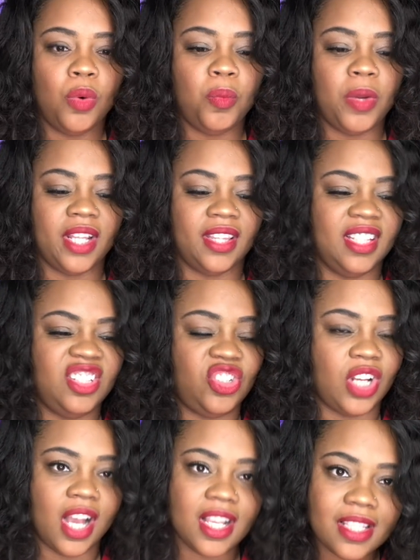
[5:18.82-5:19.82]
with
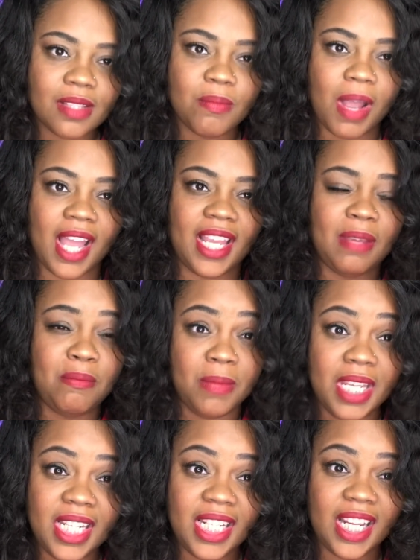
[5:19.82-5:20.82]
just my
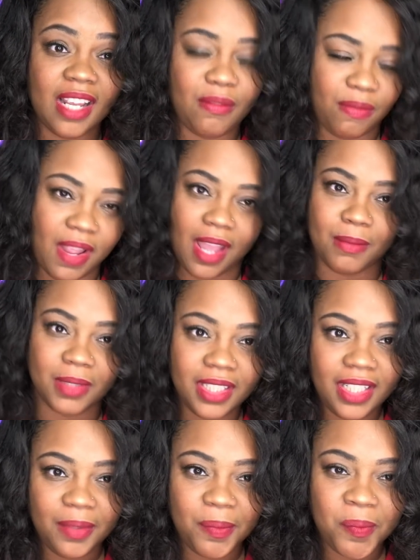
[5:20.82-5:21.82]
immediate
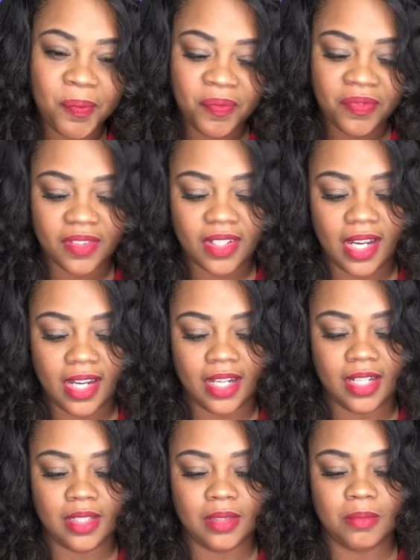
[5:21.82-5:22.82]
family.
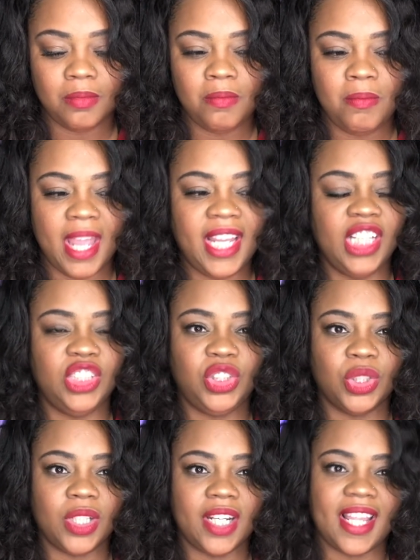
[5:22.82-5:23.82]
Making
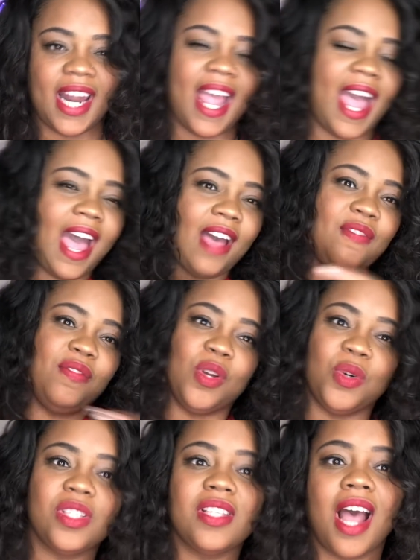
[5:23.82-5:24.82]
sure that I have
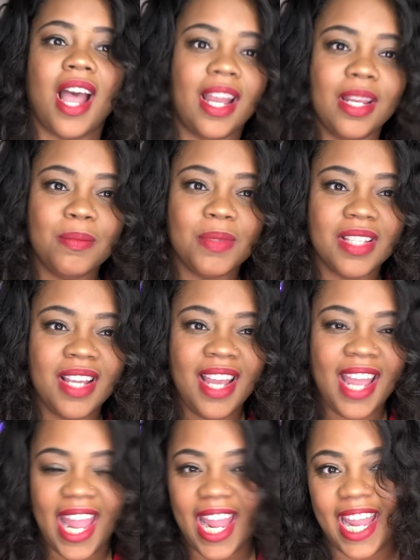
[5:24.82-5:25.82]
those times.
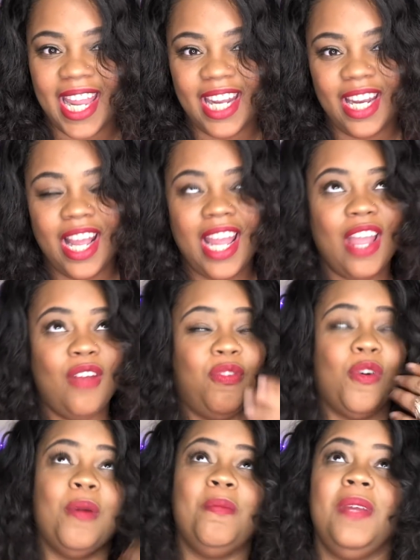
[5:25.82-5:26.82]
And
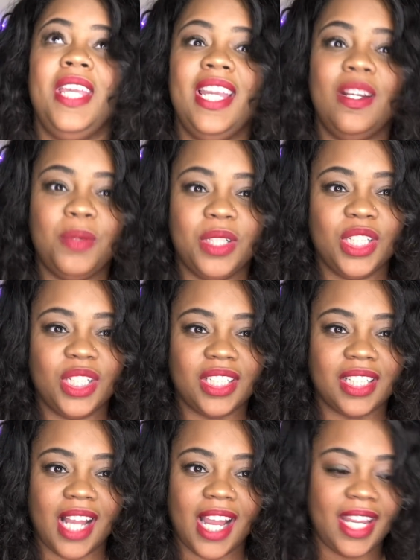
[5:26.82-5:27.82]
for me, it would
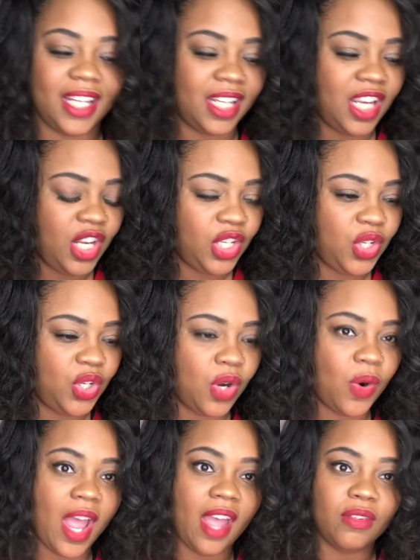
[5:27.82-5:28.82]
look like,
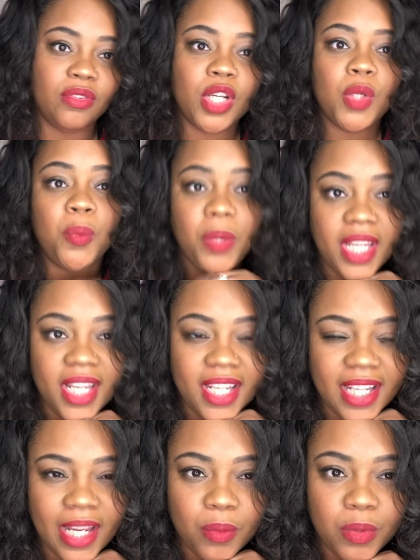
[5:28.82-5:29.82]
every
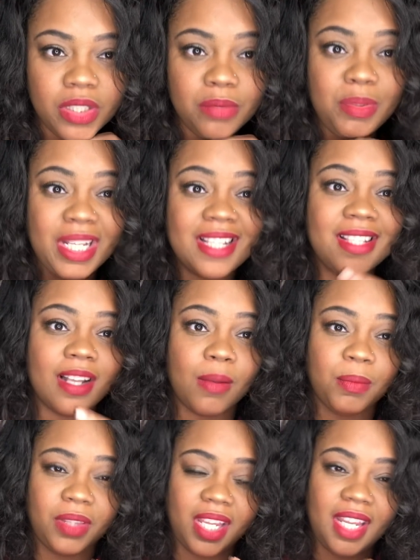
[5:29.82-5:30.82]
week it would be
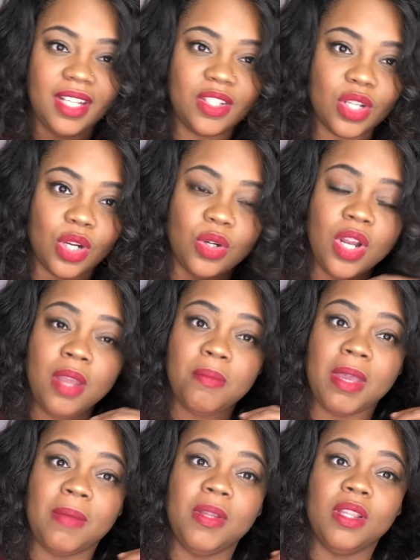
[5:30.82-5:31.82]
something. So
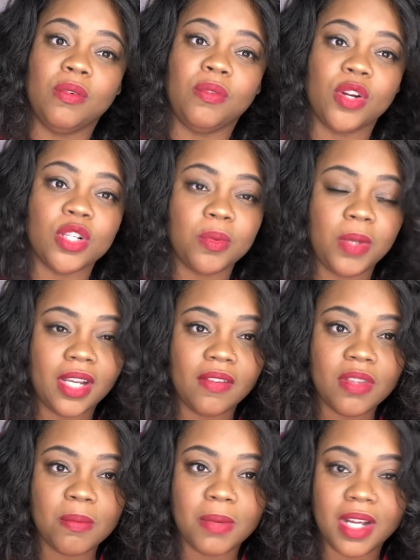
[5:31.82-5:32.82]
maybe the first week
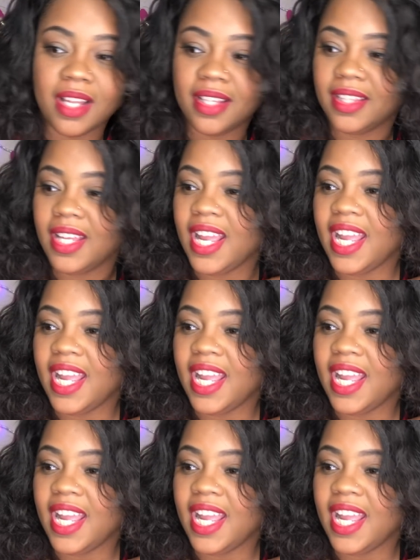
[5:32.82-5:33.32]
of the month,